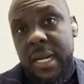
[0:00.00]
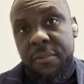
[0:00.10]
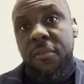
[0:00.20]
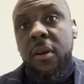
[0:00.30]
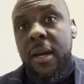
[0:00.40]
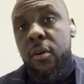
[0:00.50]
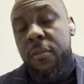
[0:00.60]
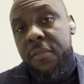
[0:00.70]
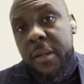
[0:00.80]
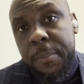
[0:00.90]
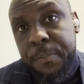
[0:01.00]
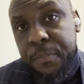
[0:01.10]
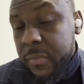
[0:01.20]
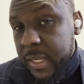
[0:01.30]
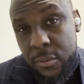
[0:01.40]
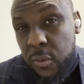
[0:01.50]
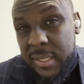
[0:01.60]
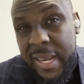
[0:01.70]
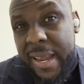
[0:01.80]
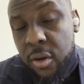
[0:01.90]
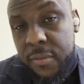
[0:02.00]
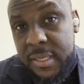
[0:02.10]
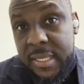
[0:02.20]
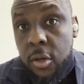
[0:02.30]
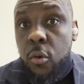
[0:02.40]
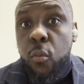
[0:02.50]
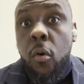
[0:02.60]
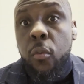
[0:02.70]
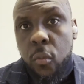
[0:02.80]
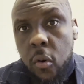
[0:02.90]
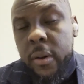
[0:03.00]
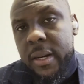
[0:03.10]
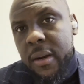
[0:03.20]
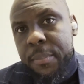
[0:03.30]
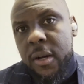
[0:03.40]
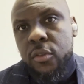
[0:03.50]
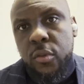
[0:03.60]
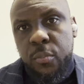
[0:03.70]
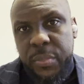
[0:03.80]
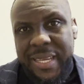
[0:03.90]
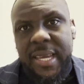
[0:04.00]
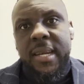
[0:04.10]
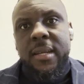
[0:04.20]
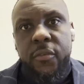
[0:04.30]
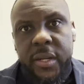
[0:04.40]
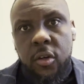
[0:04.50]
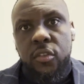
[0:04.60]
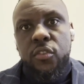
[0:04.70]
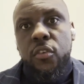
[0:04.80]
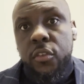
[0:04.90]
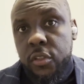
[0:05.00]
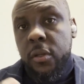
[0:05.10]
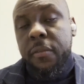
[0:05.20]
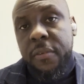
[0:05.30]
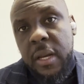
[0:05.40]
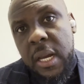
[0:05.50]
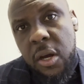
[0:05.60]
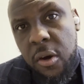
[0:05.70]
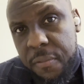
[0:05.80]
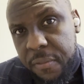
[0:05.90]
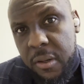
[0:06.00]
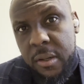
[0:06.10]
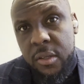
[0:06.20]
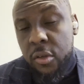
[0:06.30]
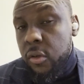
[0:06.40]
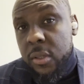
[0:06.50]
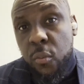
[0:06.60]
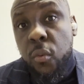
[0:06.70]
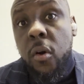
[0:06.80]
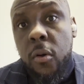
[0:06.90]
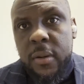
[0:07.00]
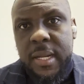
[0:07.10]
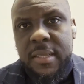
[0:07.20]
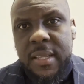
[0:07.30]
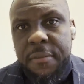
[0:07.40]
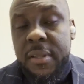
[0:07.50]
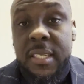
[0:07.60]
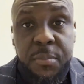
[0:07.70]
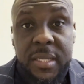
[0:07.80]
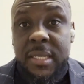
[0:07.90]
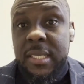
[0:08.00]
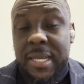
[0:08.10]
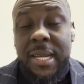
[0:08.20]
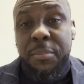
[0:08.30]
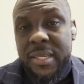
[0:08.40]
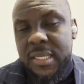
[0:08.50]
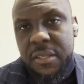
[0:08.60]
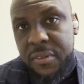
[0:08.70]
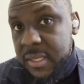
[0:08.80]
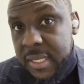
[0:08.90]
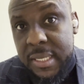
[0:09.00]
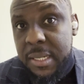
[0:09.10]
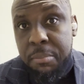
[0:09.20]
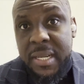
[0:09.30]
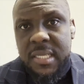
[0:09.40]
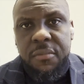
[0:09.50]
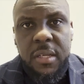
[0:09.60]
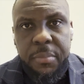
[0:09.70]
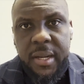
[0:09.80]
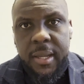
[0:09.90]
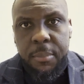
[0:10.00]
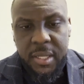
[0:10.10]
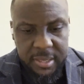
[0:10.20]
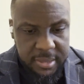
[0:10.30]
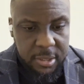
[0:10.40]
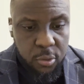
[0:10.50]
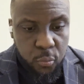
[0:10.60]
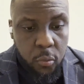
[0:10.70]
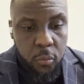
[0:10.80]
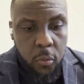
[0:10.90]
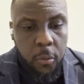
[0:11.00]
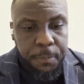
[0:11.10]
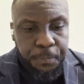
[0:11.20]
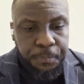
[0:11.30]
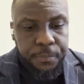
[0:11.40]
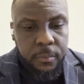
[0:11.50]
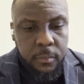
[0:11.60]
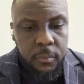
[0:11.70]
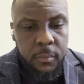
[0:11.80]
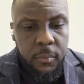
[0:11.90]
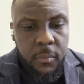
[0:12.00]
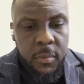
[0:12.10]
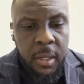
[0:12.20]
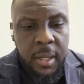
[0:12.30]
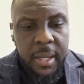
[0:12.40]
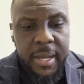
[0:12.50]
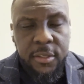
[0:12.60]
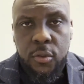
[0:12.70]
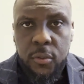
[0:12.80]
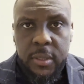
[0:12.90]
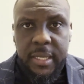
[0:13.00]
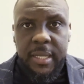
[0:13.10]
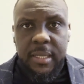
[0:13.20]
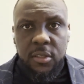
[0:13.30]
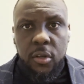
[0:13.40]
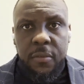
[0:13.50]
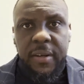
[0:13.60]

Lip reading: fallout of, towards the end of the Second World War, they're about to begin the reconstruction of the world after it had been devastated massively by the Second World War. And so they sort of